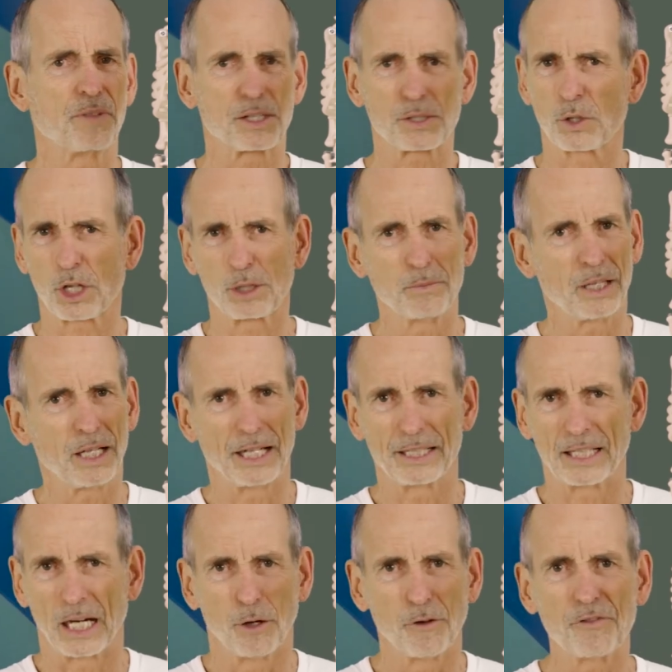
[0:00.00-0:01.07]
of
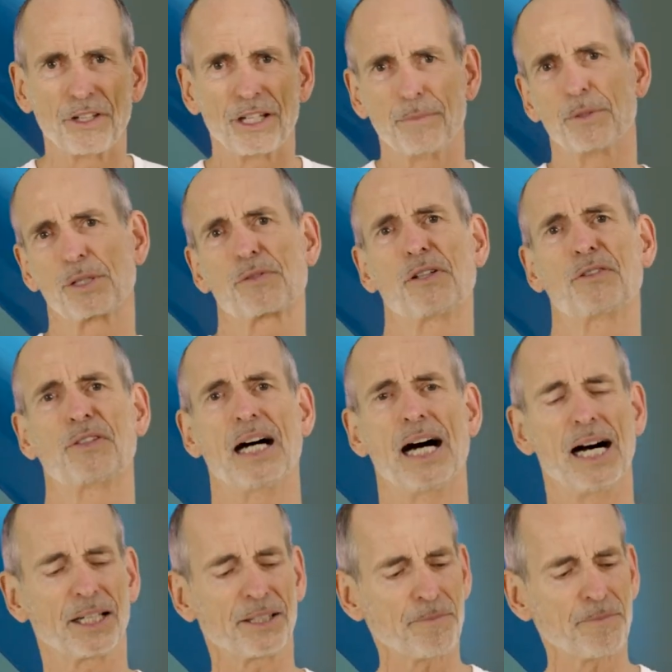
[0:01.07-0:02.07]
diagnostic imaging procedure.